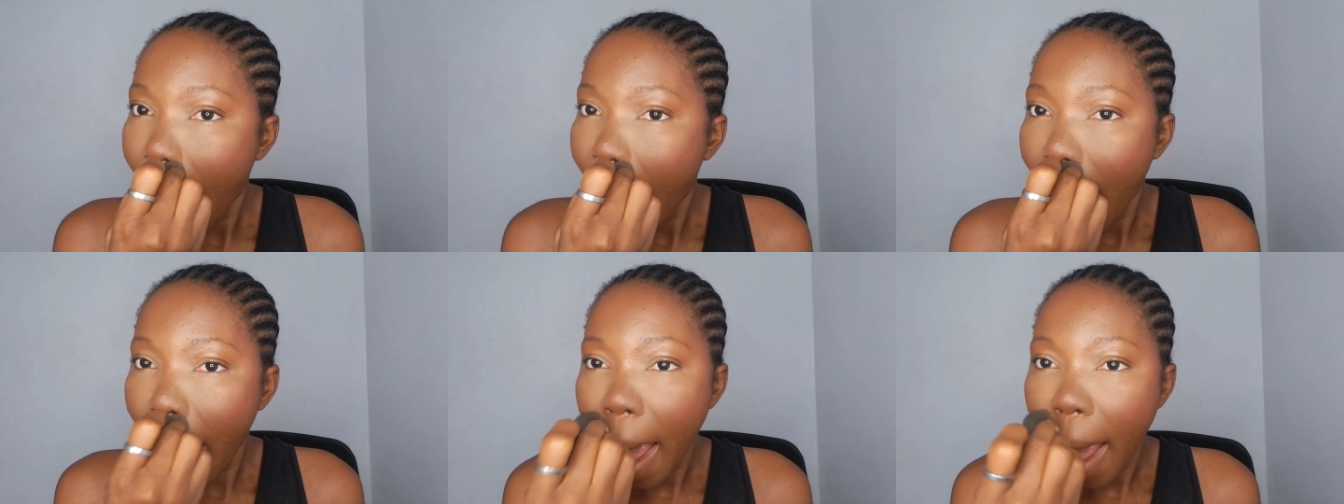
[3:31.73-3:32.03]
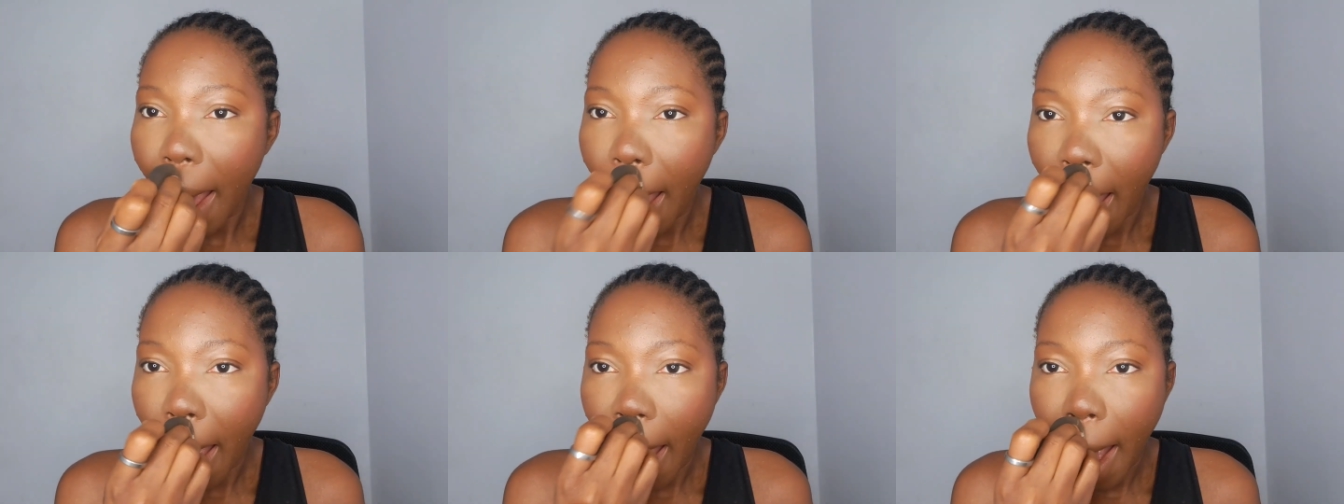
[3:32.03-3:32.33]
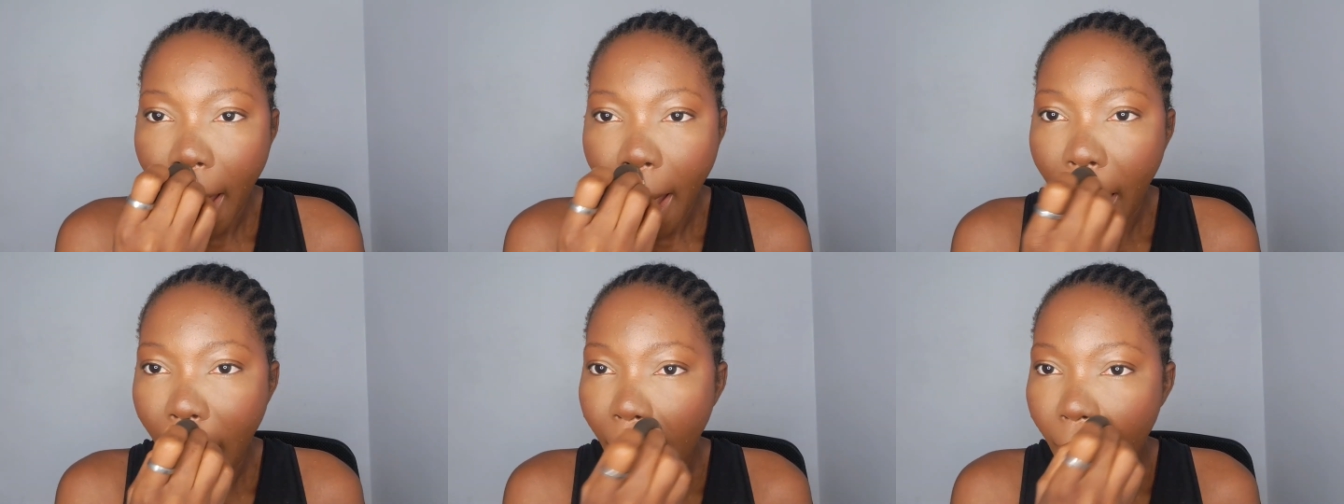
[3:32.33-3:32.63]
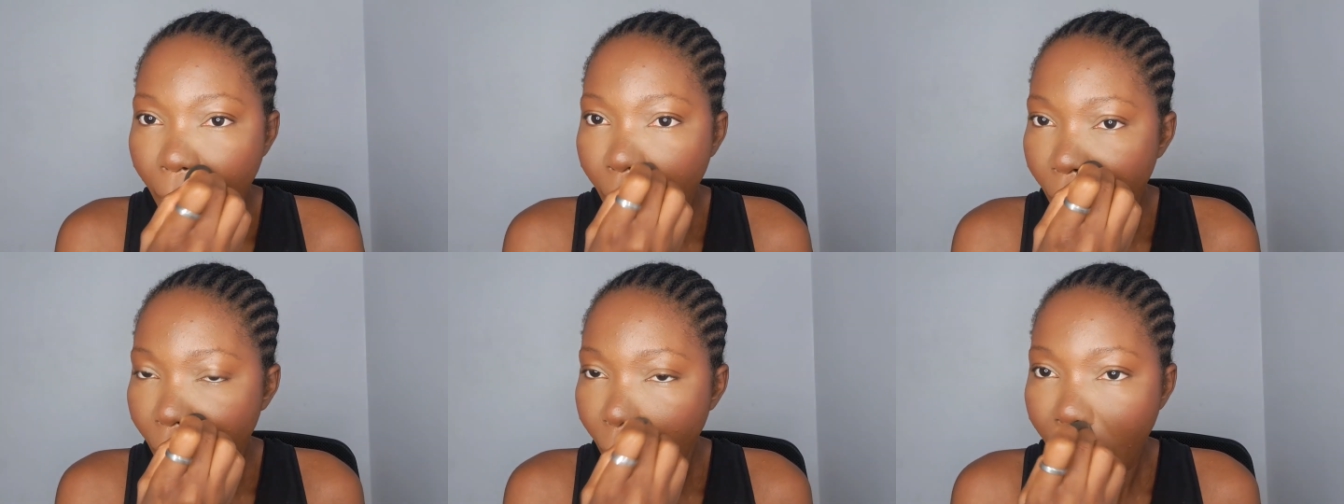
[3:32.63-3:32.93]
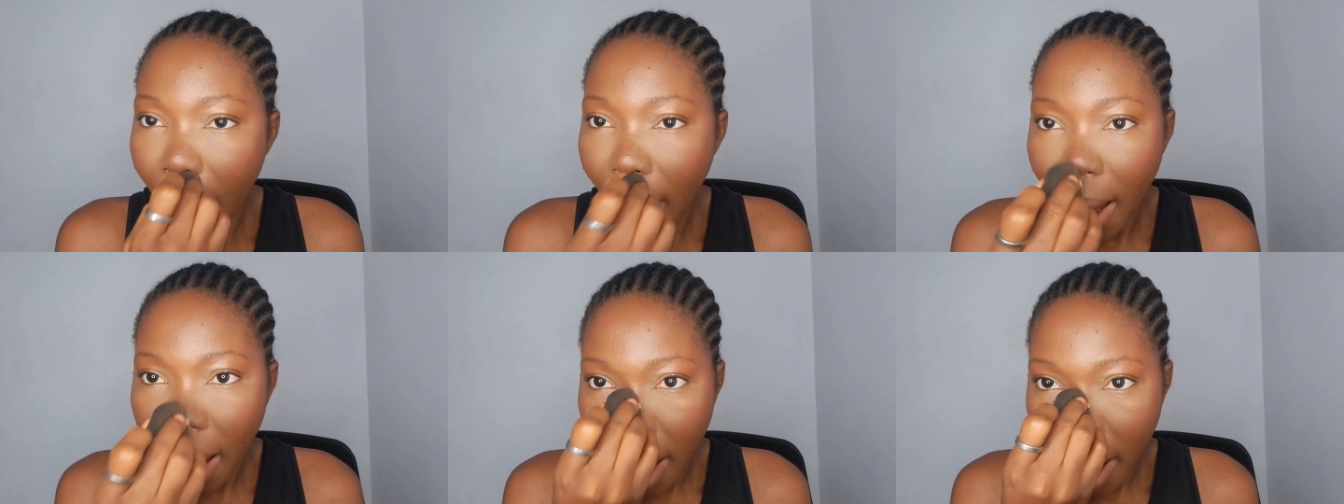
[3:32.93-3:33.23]
Now I don't go
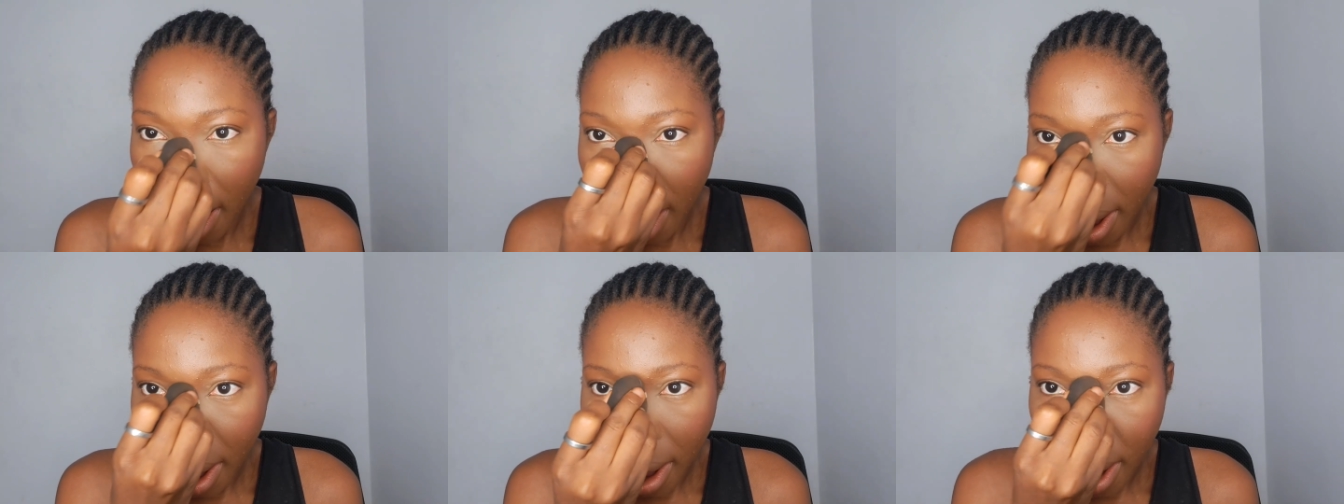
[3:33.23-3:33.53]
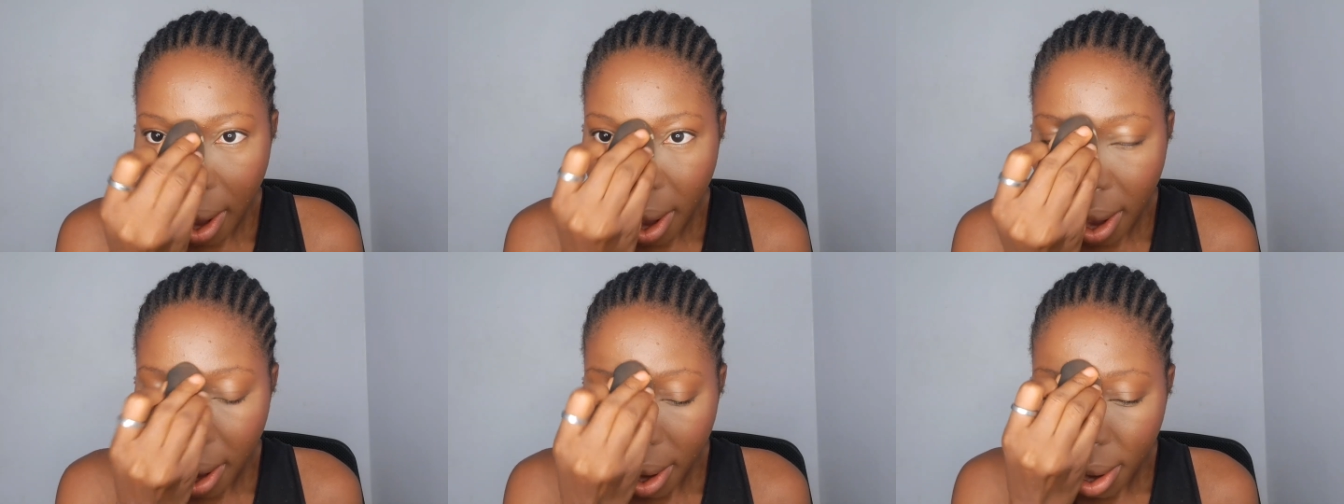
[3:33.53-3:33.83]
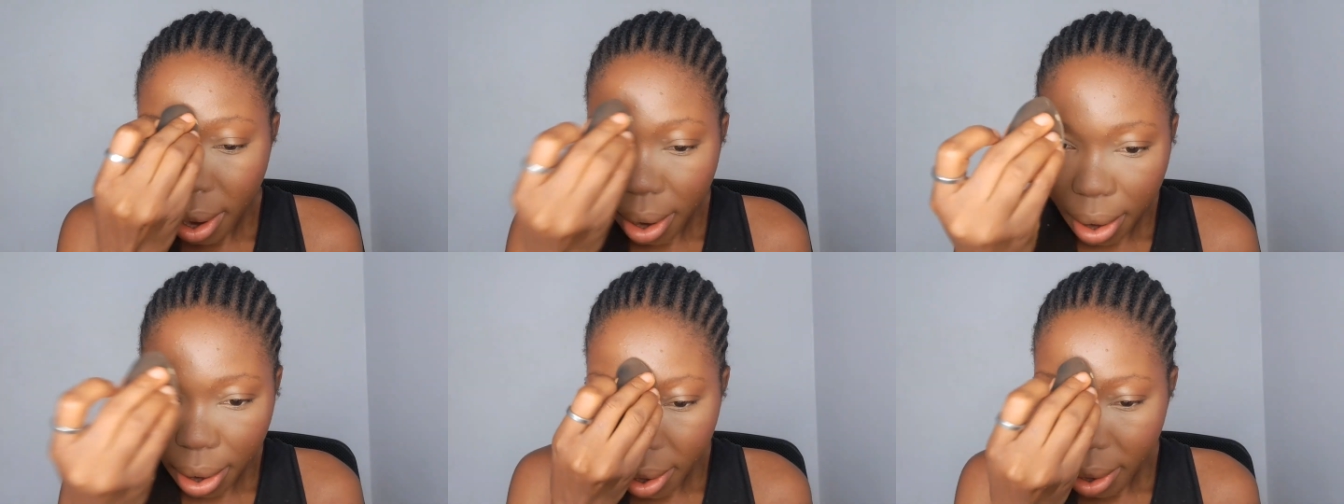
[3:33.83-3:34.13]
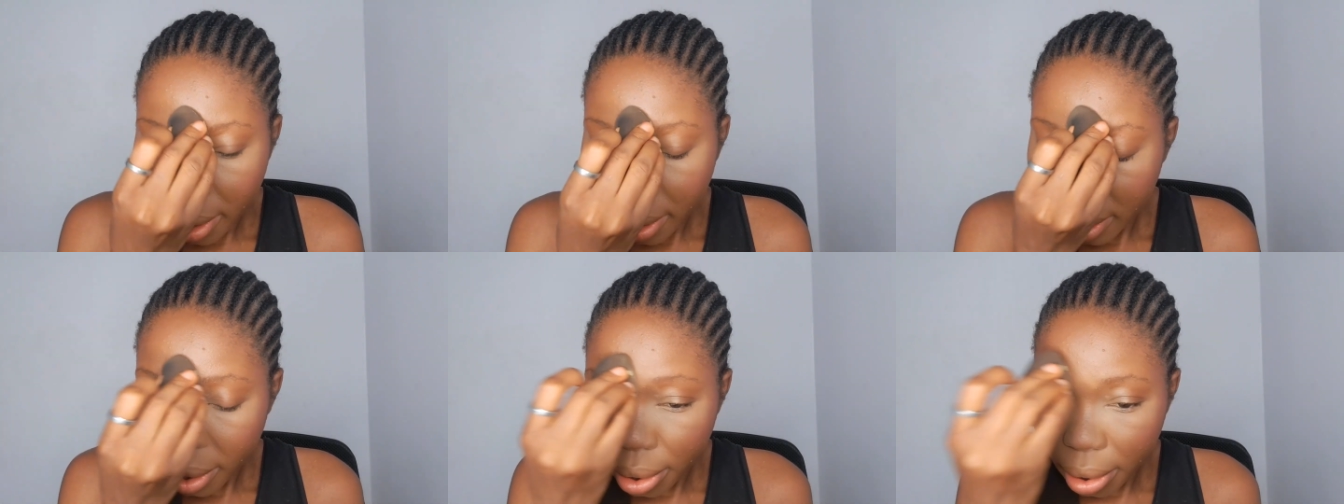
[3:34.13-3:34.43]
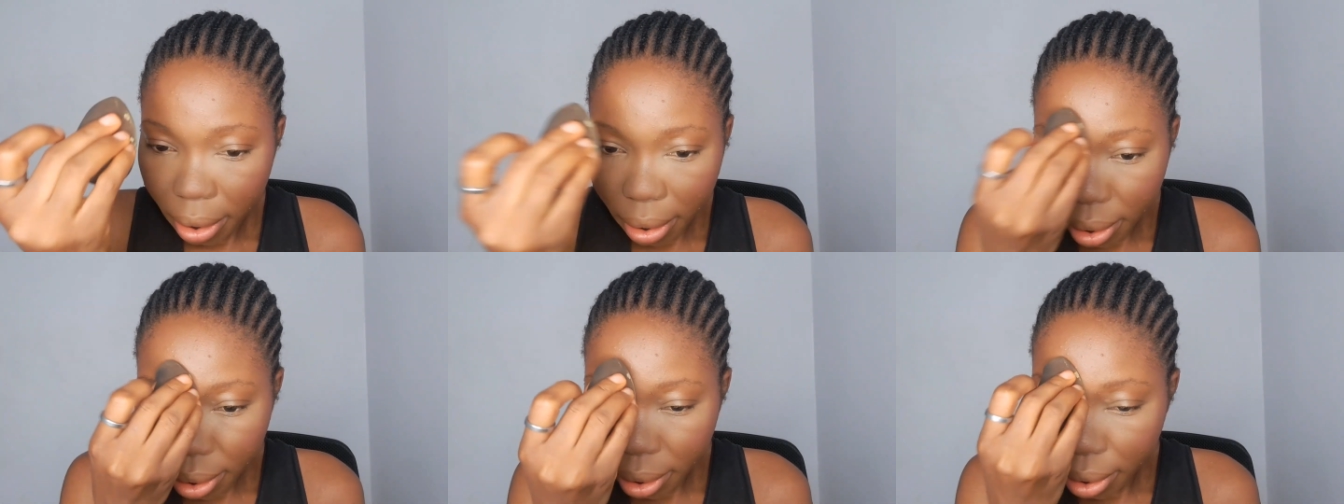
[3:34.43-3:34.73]
directly. I distribute it
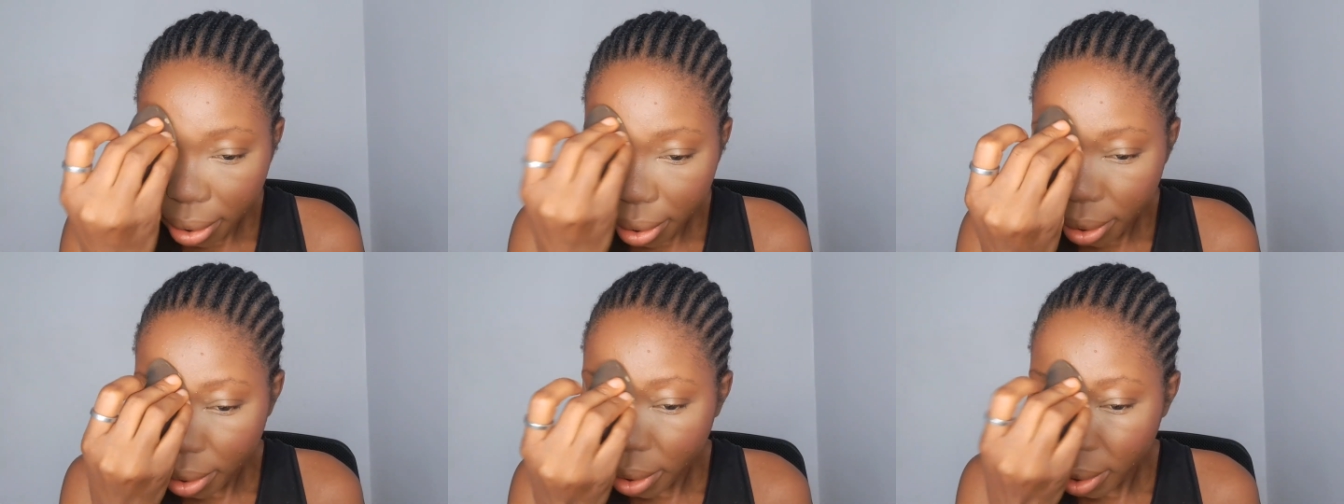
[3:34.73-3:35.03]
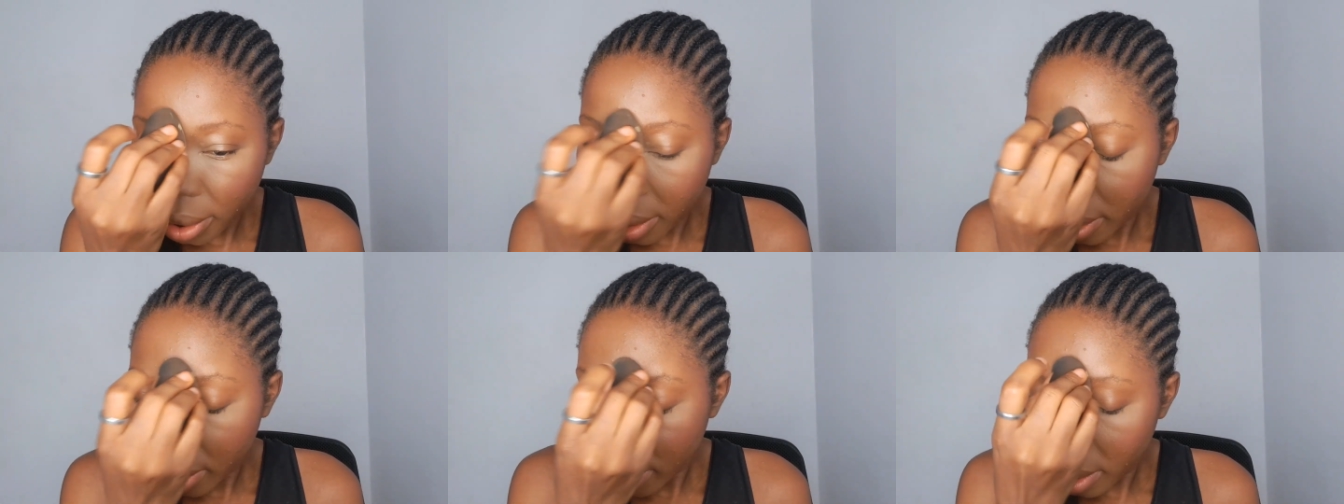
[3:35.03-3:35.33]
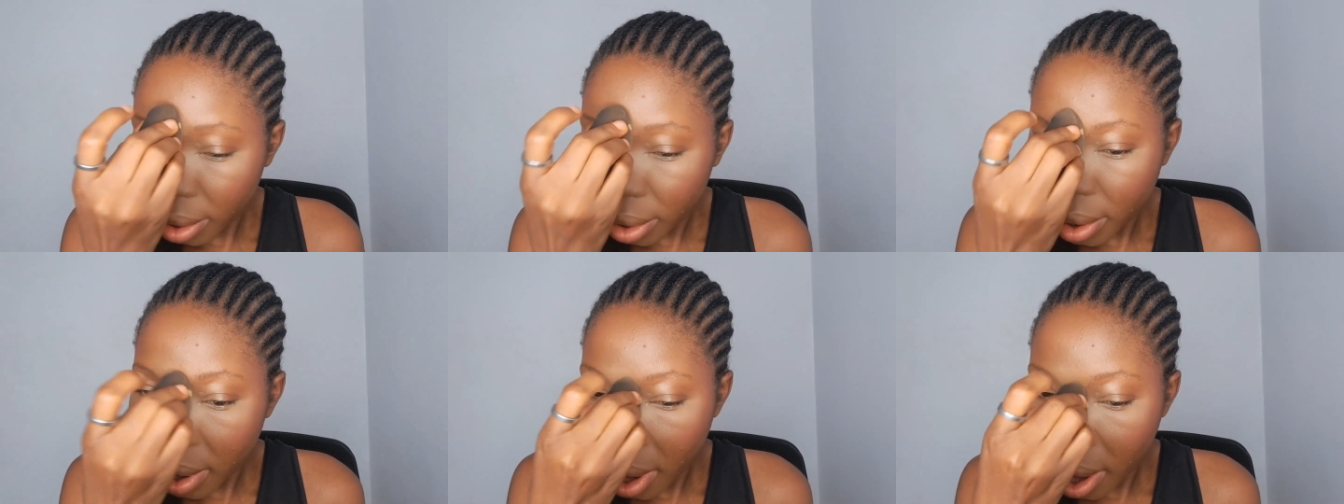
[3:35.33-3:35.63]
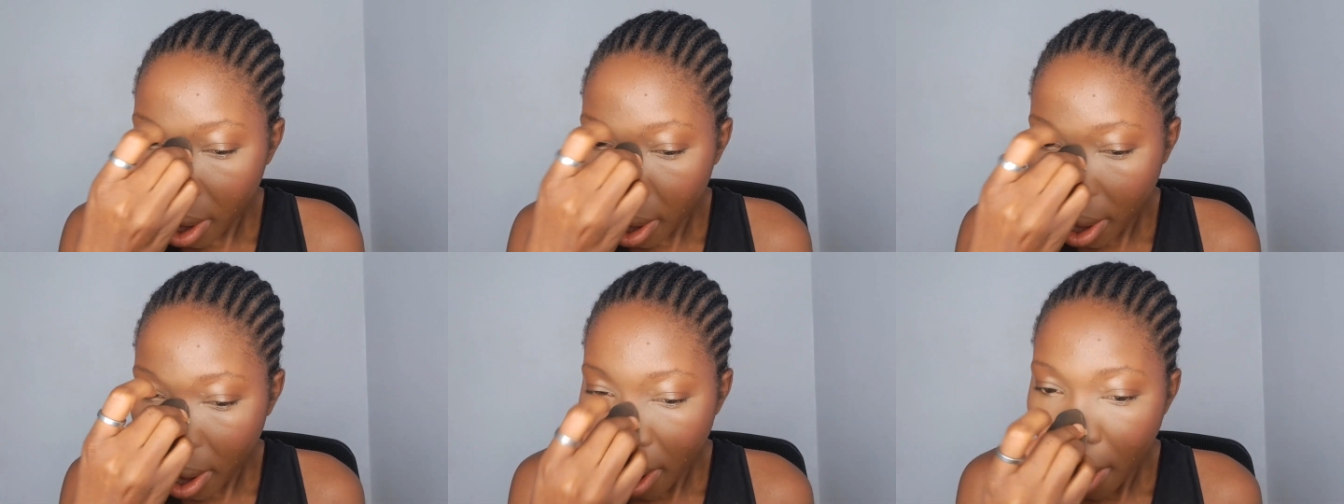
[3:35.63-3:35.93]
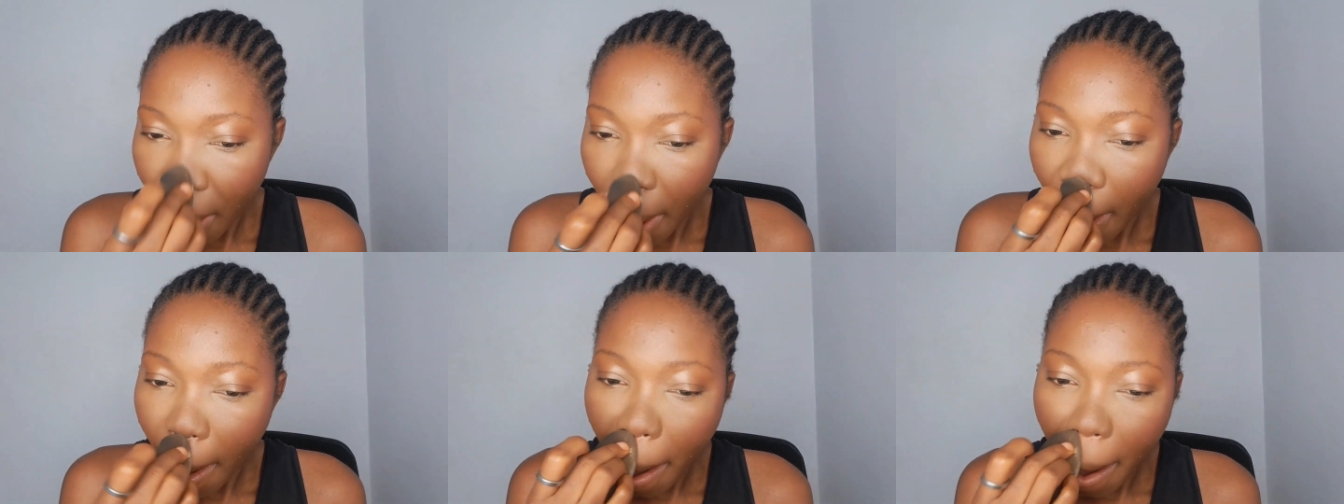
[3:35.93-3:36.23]
first on the sponge before I
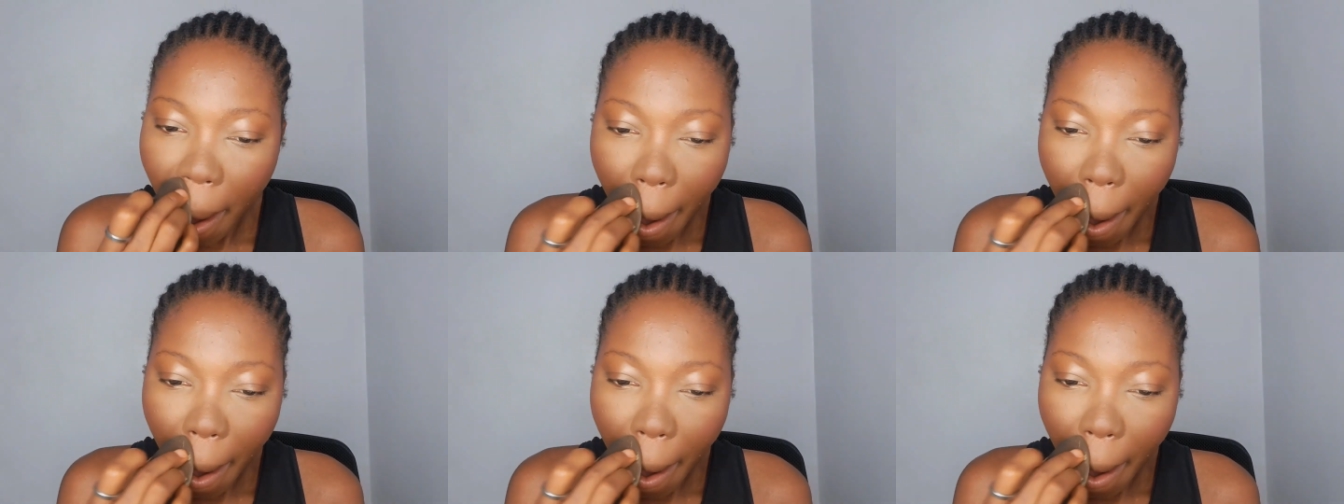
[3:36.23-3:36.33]
apply.